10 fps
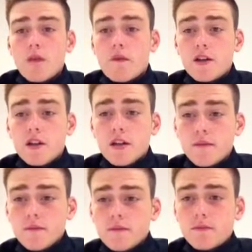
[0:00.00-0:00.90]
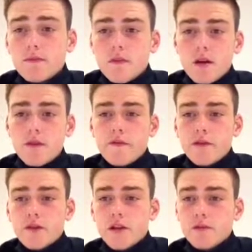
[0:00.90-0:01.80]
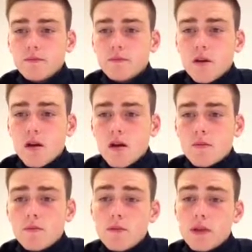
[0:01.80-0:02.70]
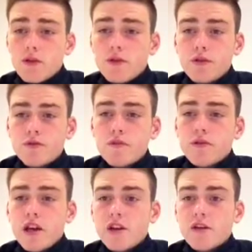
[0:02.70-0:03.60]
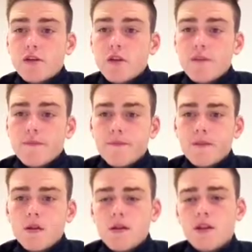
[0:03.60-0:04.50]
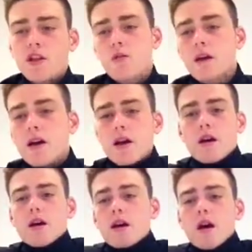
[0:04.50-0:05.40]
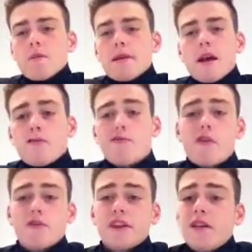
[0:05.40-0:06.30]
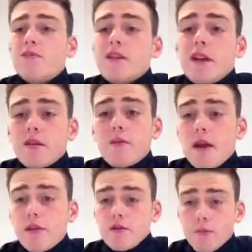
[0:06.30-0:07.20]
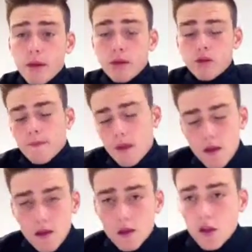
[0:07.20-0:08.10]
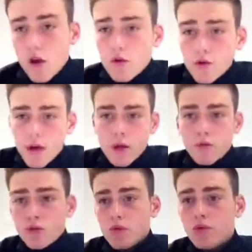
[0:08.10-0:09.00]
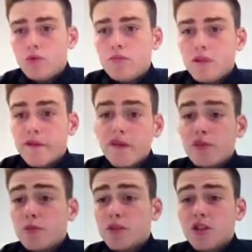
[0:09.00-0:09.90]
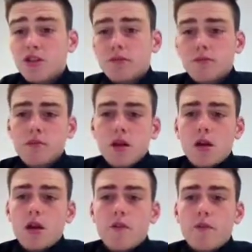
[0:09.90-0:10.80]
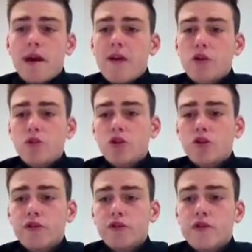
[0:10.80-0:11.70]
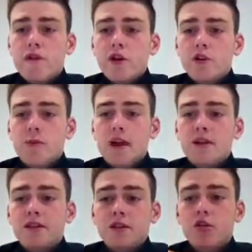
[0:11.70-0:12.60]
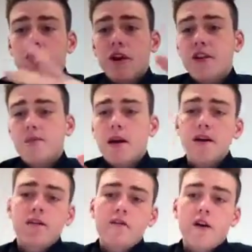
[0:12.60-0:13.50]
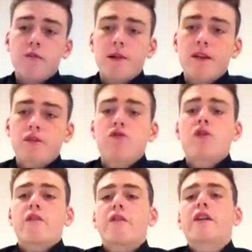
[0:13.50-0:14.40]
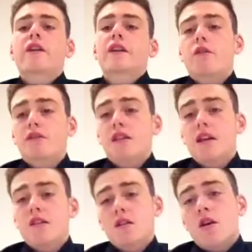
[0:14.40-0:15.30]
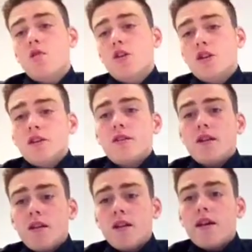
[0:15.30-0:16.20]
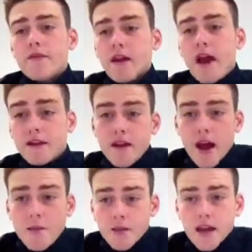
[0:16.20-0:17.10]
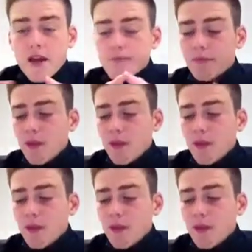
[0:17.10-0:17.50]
Firstly, in futsal, we use rotations a lot. This is where a player will rotate with another player on the pitch, so it will confuse the opposition, give you better options, find space, create space for other players to drive in and obviously get to the goal, which is the aim of the game.